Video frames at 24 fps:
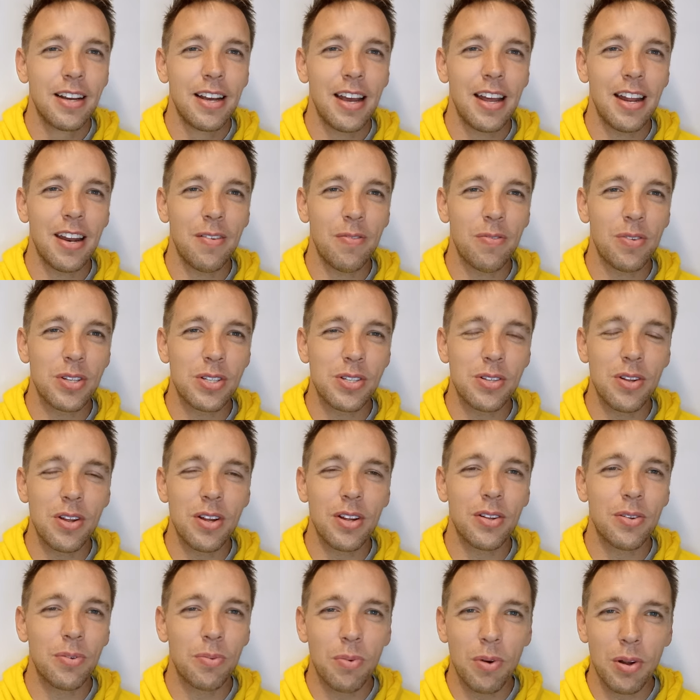and if it's
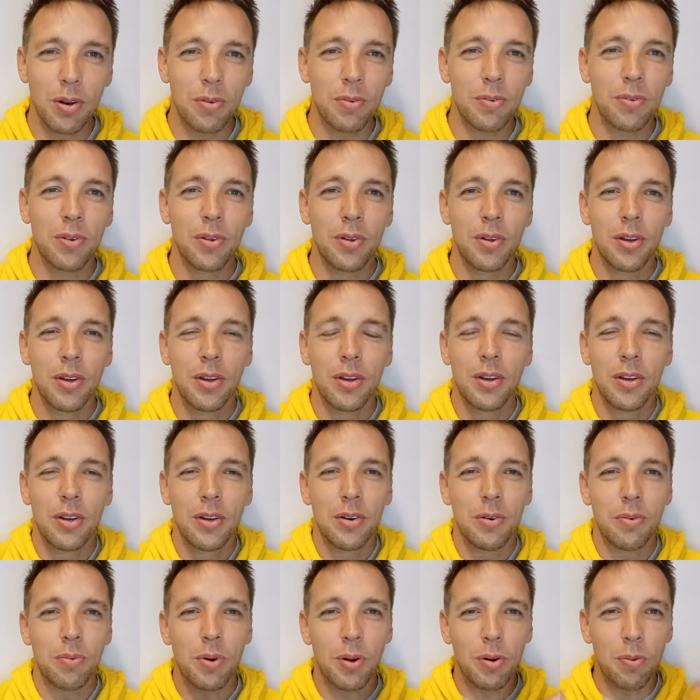not
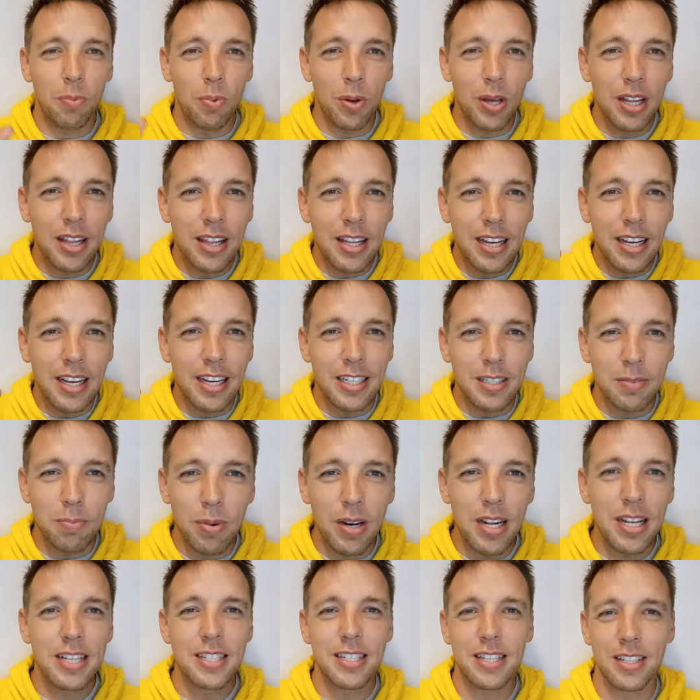what we think is
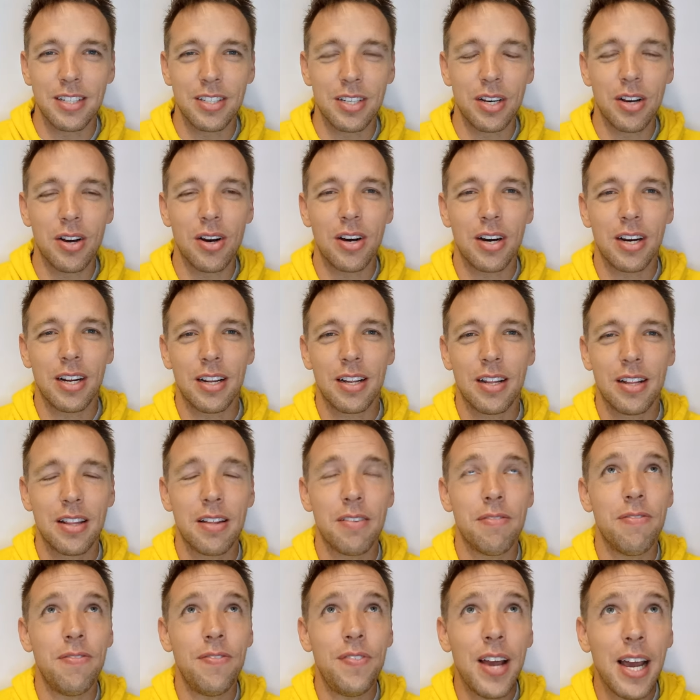pleasing to God, the
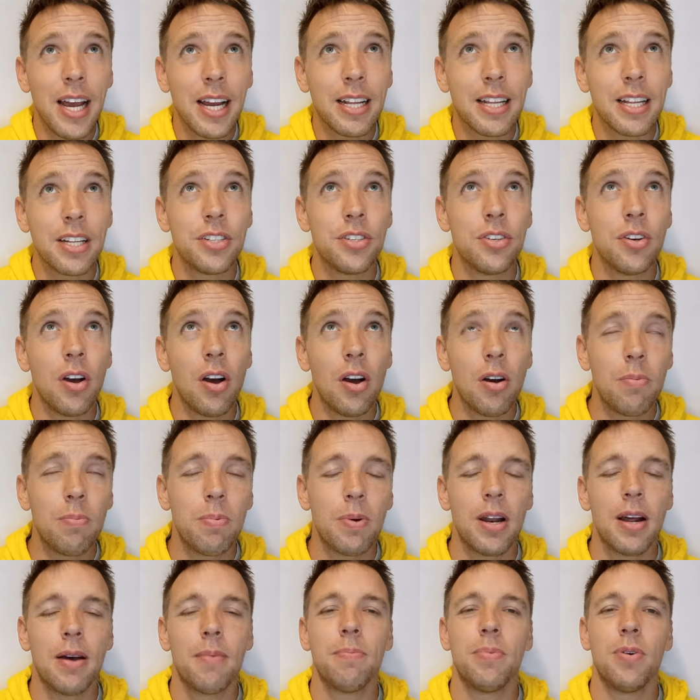fact that you
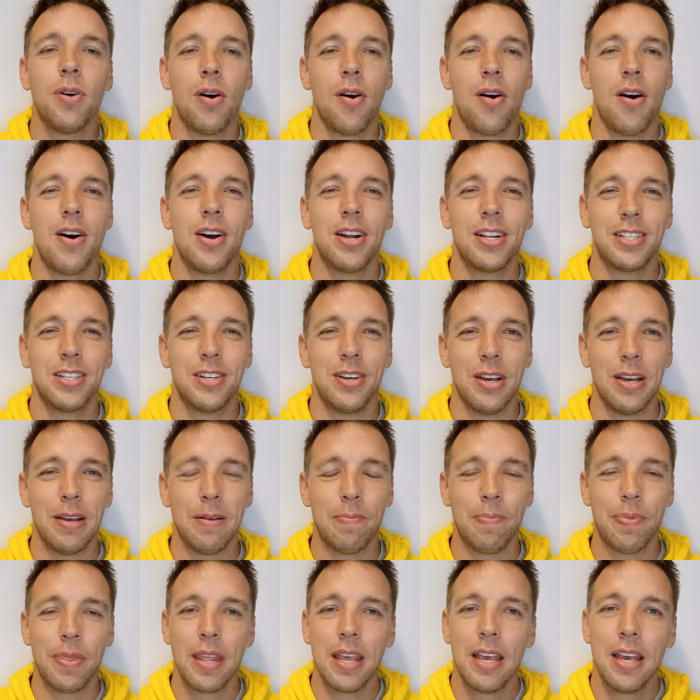open up your heart to
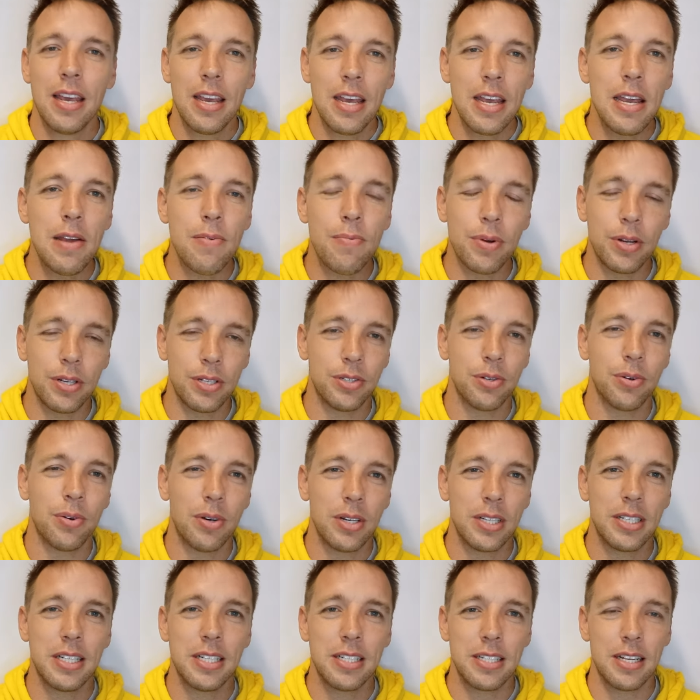him, he
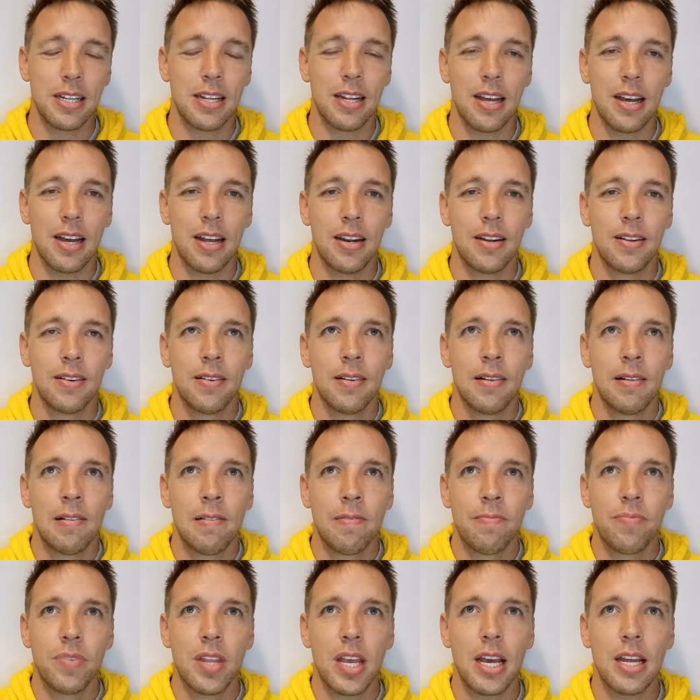rejoices in that.
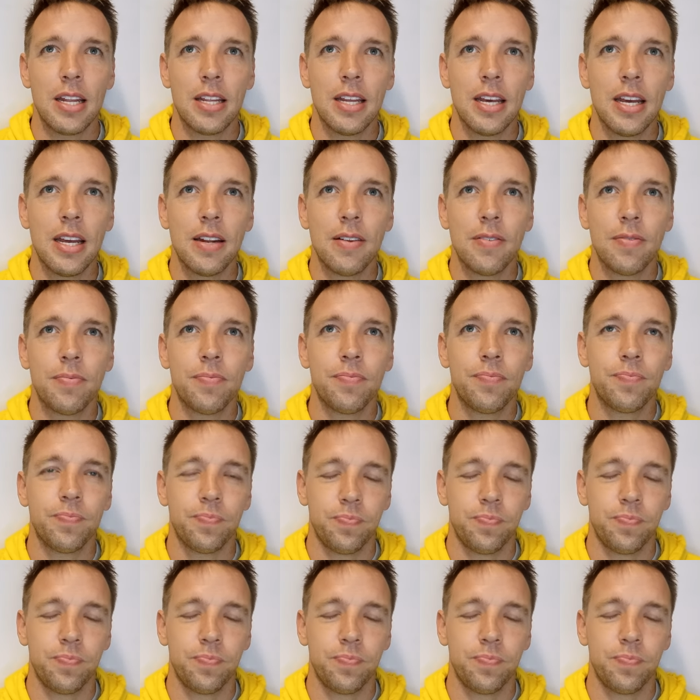And then